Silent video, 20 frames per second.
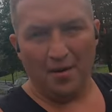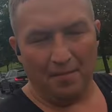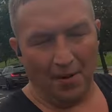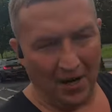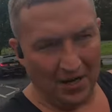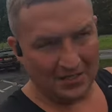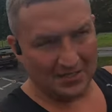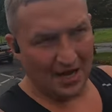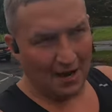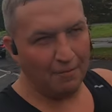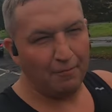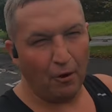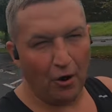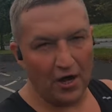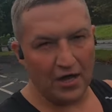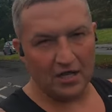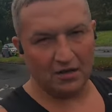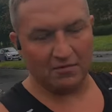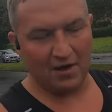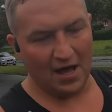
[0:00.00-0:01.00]
but to a
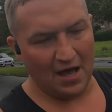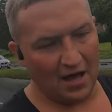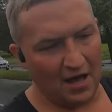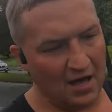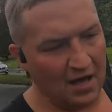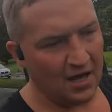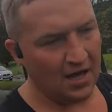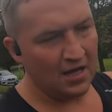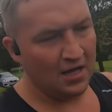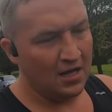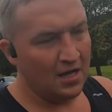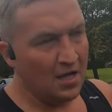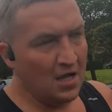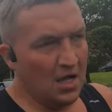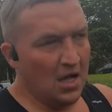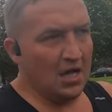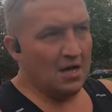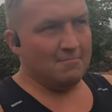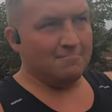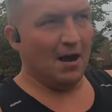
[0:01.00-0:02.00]
point where
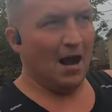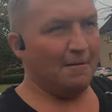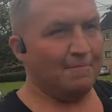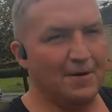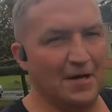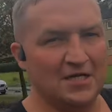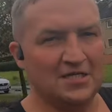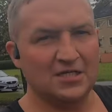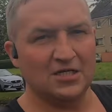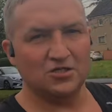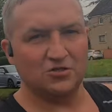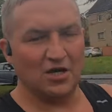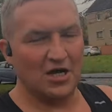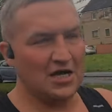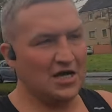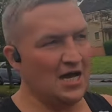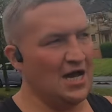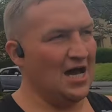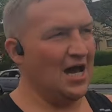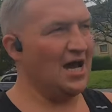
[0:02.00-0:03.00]
my pace is
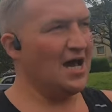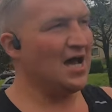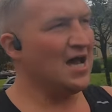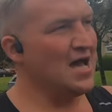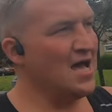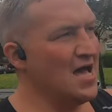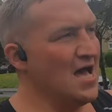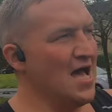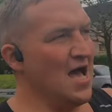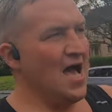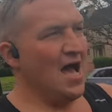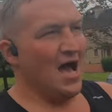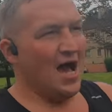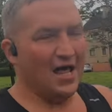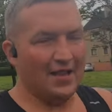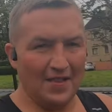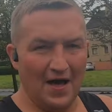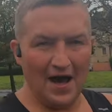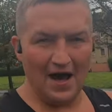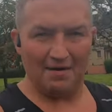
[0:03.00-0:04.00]
right
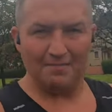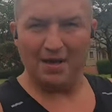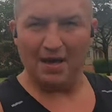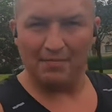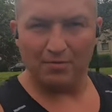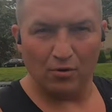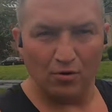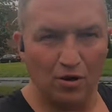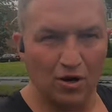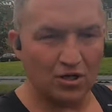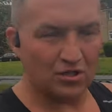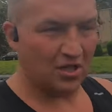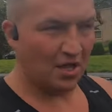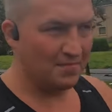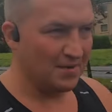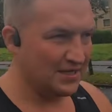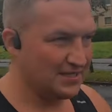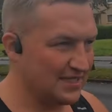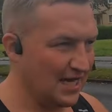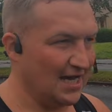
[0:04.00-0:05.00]
and that I'm able
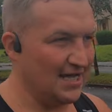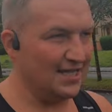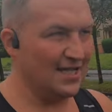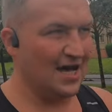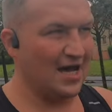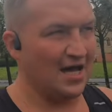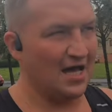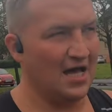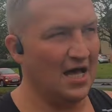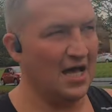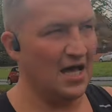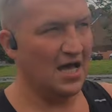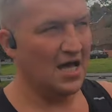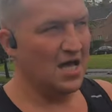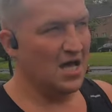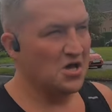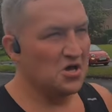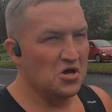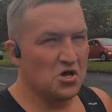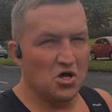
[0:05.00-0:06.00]
to maintain that
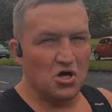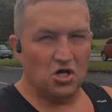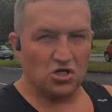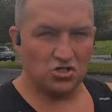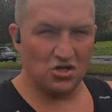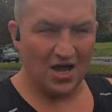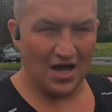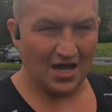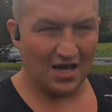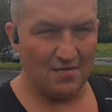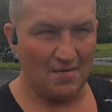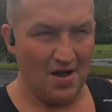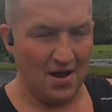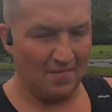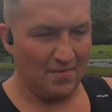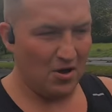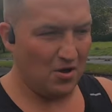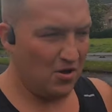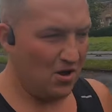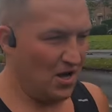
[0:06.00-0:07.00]
so that came in
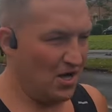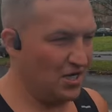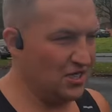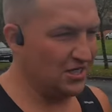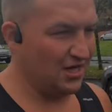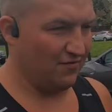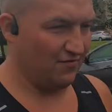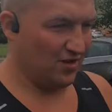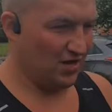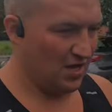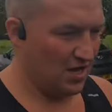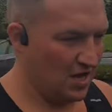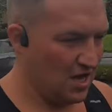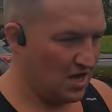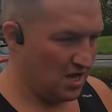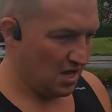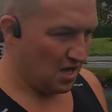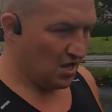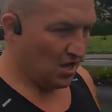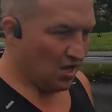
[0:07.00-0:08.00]
about
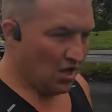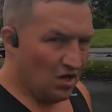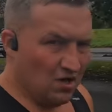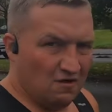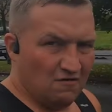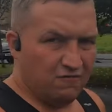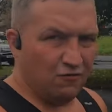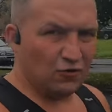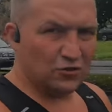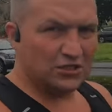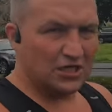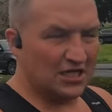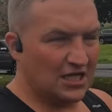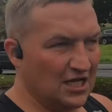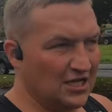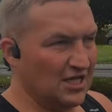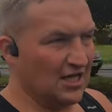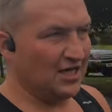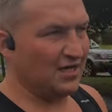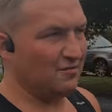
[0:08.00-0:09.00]
7.14
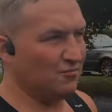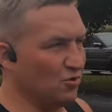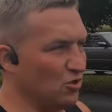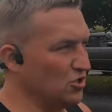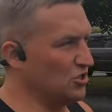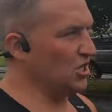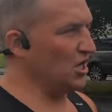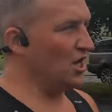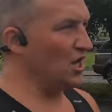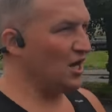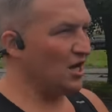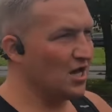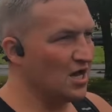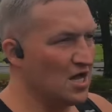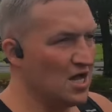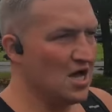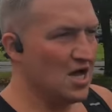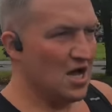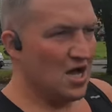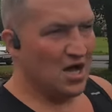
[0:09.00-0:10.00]
I think it was
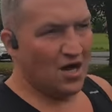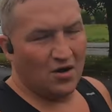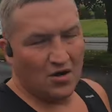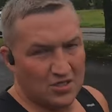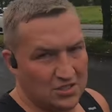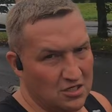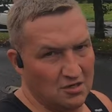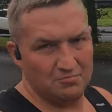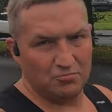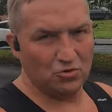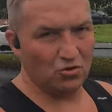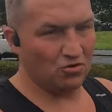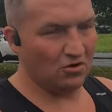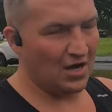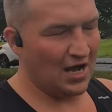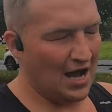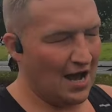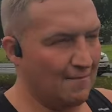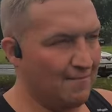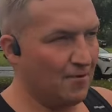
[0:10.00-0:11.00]
which I'm
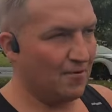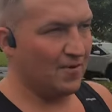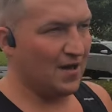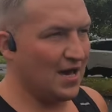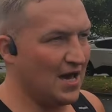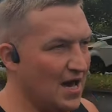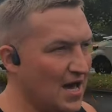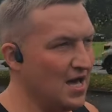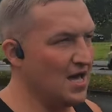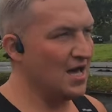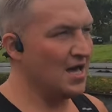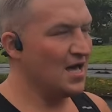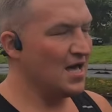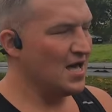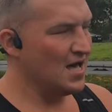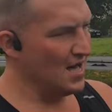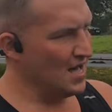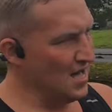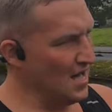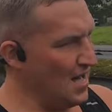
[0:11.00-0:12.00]
totally happy with
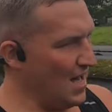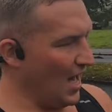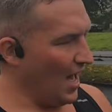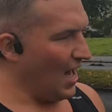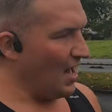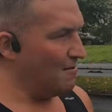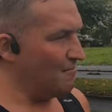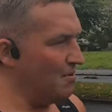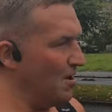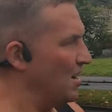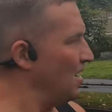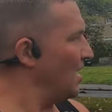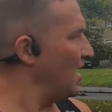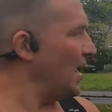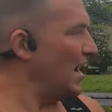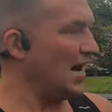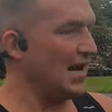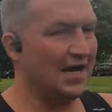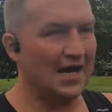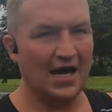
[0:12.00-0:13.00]
um,
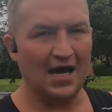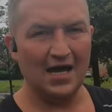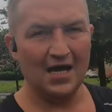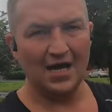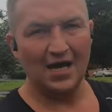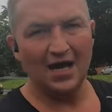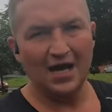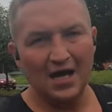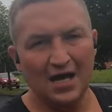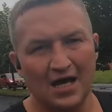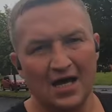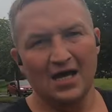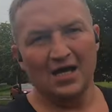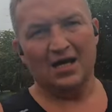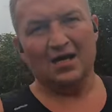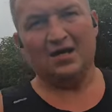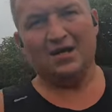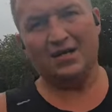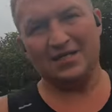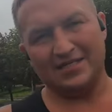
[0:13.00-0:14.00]

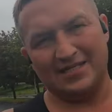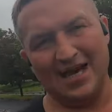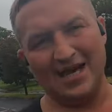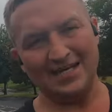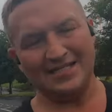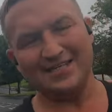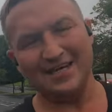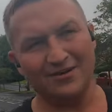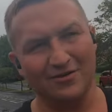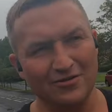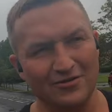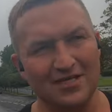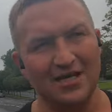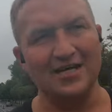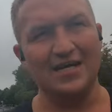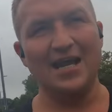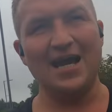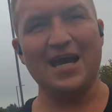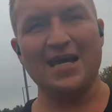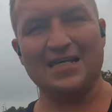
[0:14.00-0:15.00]
aye, let's get it on to
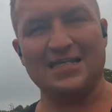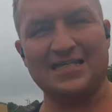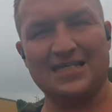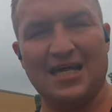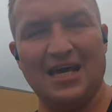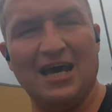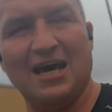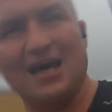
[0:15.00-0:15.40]
the next